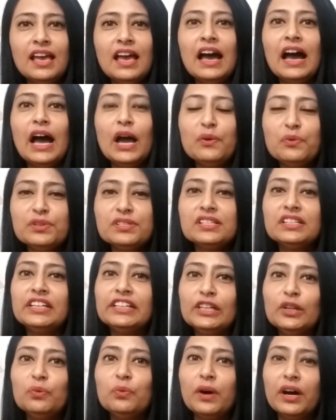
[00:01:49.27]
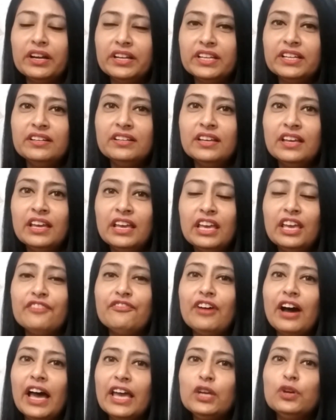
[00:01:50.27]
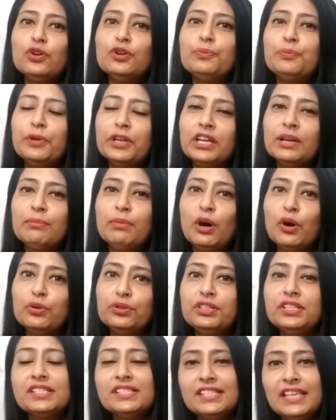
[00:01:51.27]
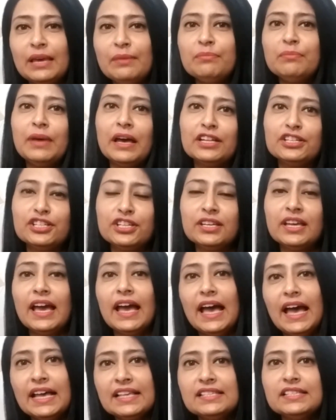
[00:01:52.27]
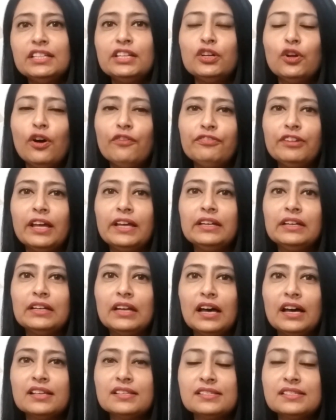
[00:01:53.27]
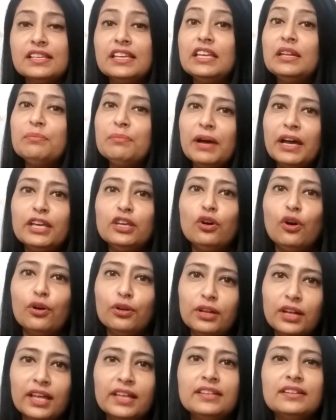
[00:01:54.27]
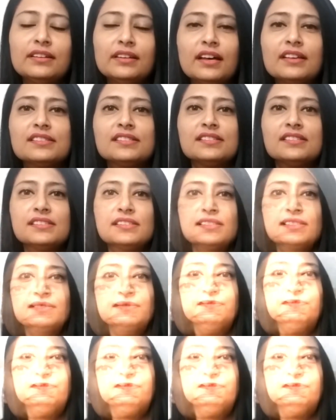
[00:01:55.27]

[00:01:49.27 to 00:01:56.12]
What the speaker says: I was a little worried if I could bring about the same magic as in an offline class in my online classes.